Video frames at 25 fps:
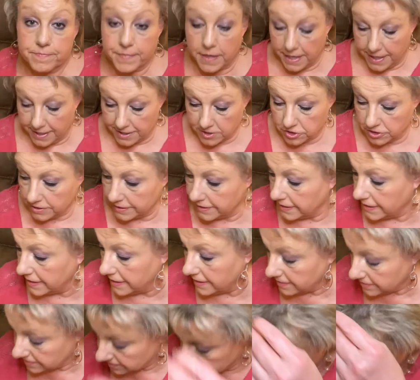I actually
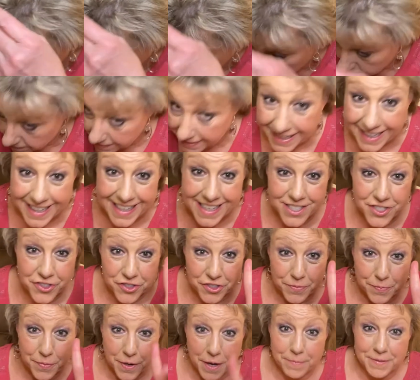needed to use, and I should
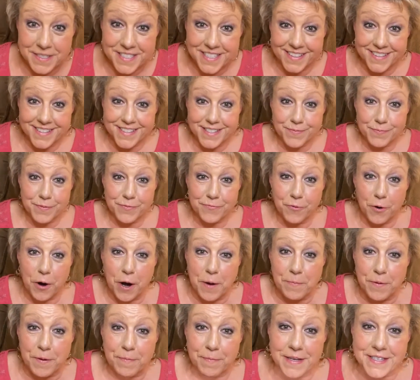have probably done this before I
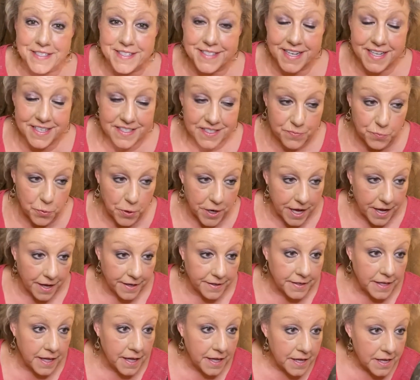put my Stay Spray on.
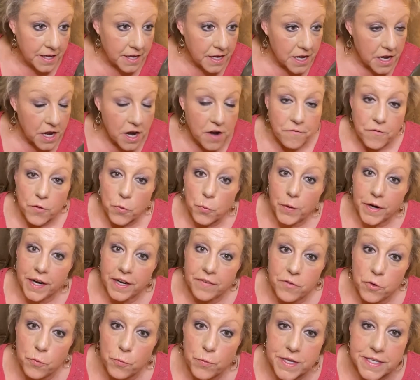For
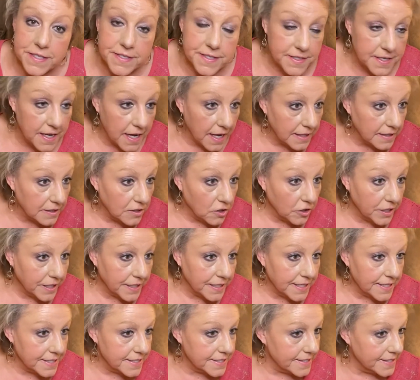whatever reason, I look and
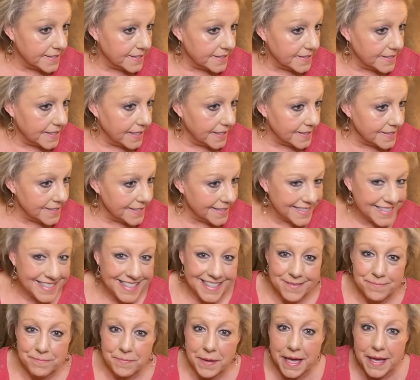I tend to
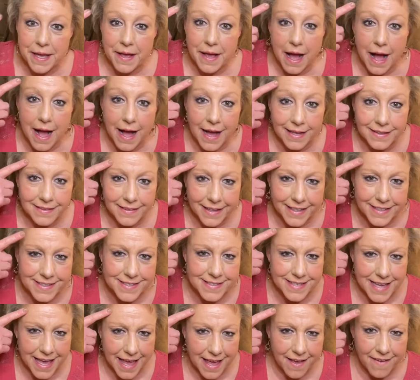get my highlights
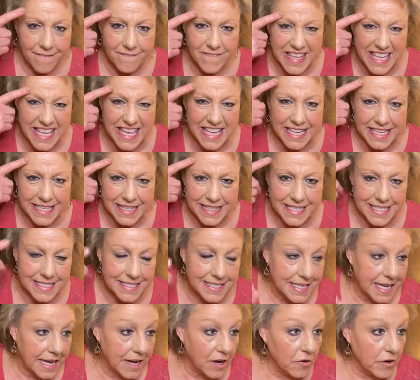heavy in this
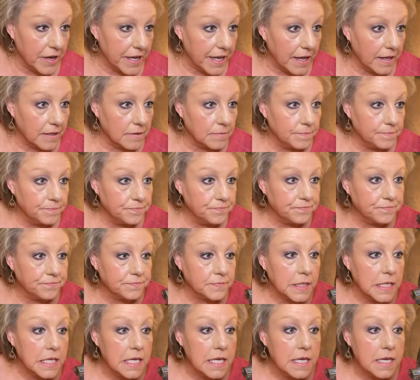area.
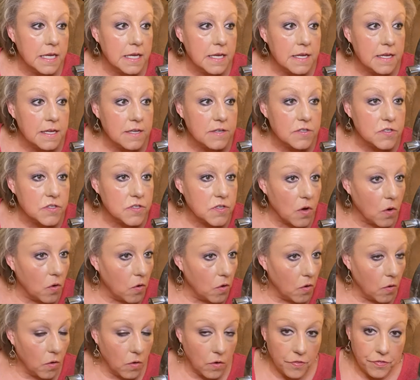
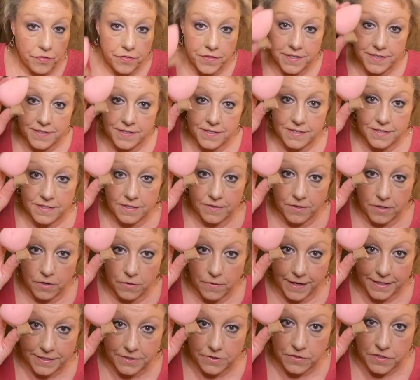So this is a
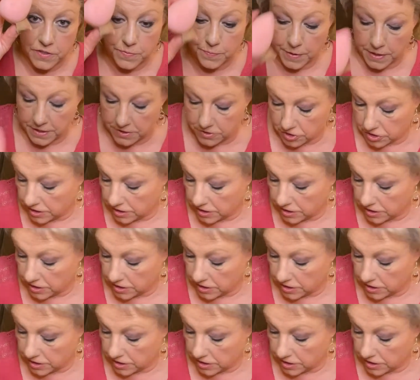corrector sponge.